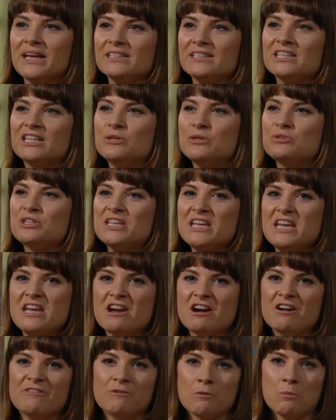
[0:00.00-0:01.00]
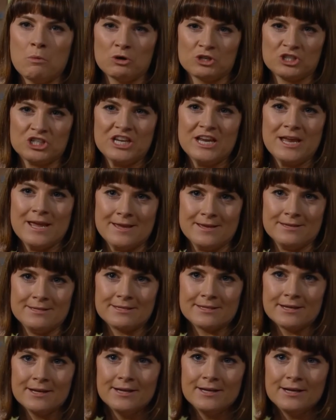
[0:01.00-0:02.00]
until you see her for what she
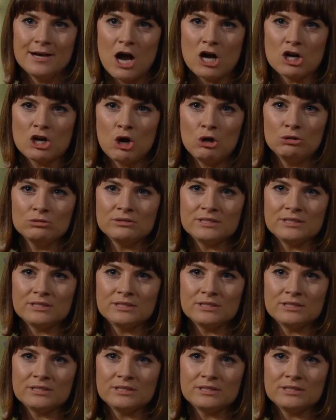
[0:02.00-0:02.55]
is a gold